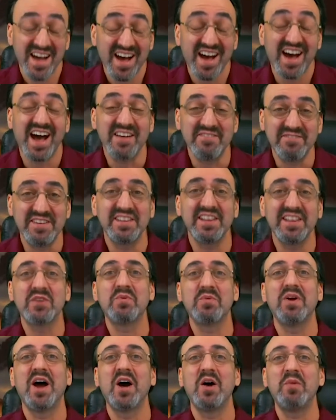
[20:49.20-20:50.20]
feel like we're
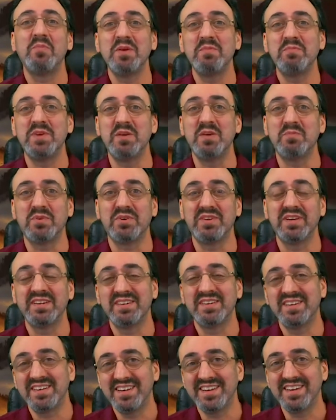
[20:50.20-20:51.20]
helping people,
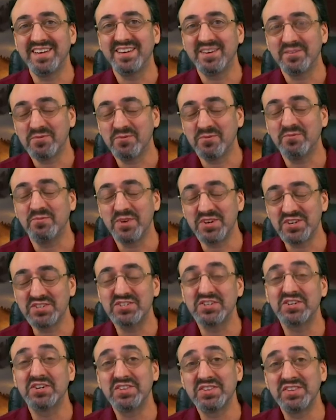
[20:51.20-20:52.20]
and which is a
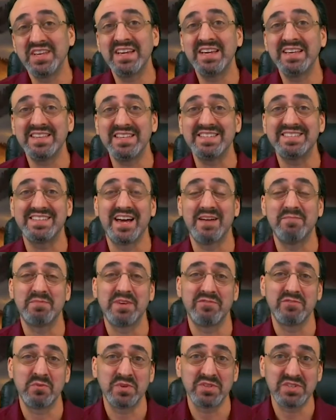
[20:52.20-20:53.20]
good thing in these times.
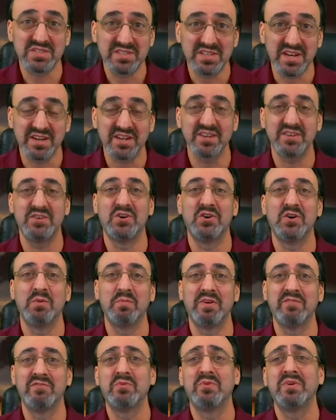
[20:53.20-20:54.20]
Everyone's stuck at home.
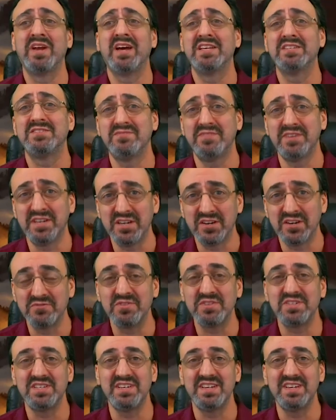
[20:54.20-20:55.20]
Everyone has video
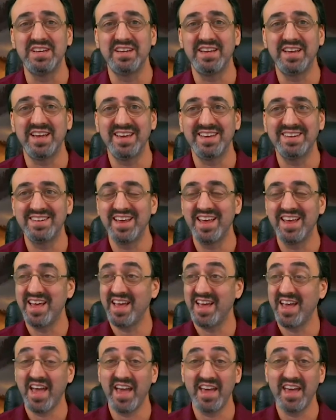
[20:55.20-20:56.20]
fatigue, and
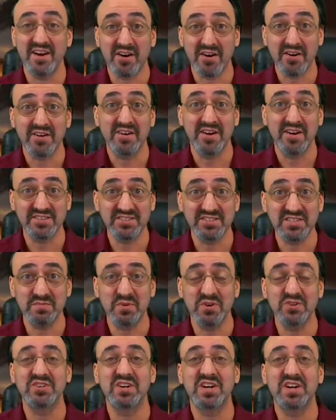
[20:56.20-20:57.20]
our
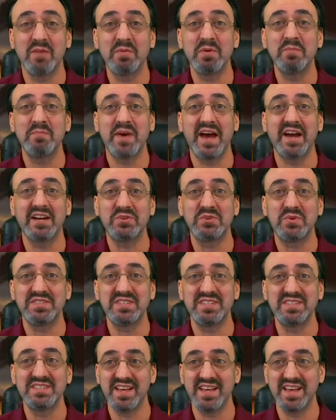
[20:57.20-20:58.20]
customers are coming back to us
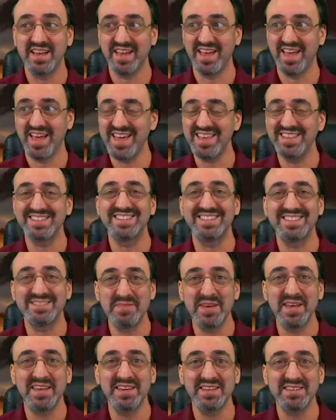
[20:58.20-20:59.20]
and saying, "Hey, this is
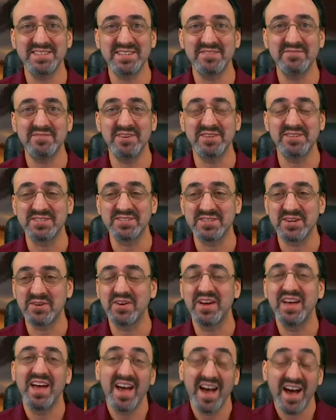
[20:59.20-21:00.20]
making a difference." So
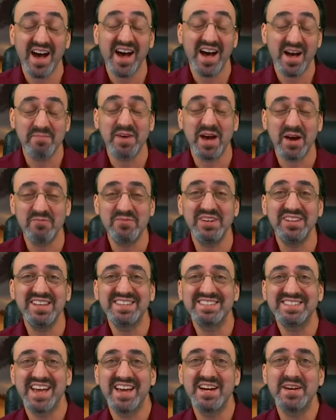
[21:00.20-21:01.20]
I'm really
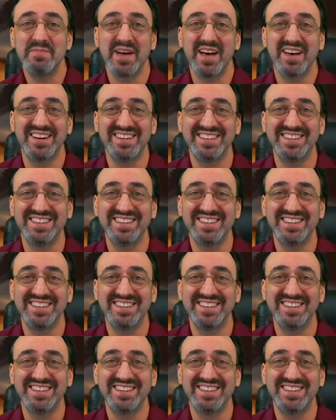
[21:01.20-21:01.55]
excited about it.